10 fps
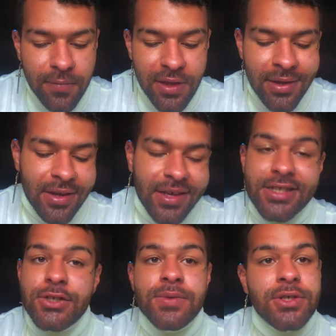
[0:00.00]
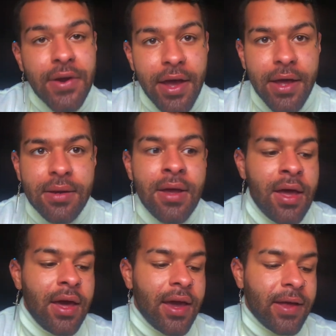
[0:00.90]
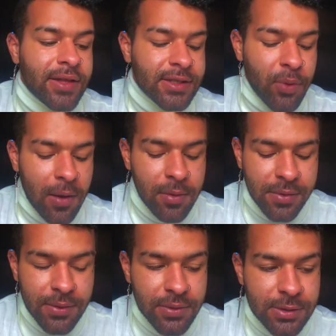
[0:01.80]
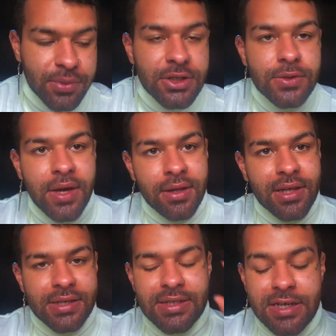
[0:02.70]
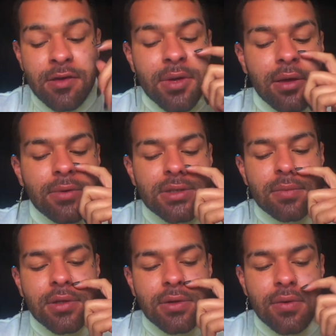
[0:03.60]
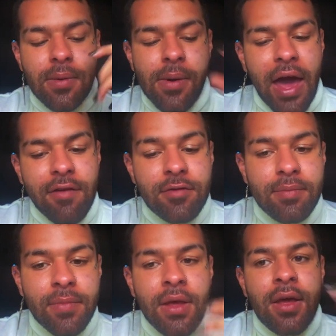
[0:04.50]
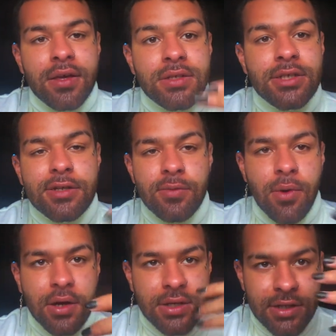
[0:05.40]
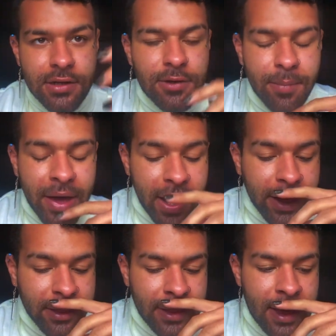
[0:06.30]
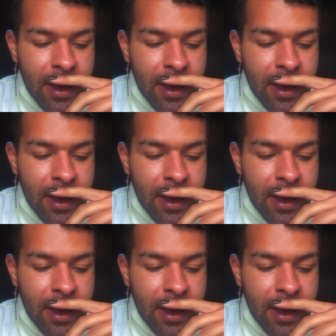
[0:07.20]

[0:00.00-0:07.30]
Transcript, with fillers: and it gets you in your head, and that's probably what's put you at like a stalemate with something. You haven't continued walking down your path,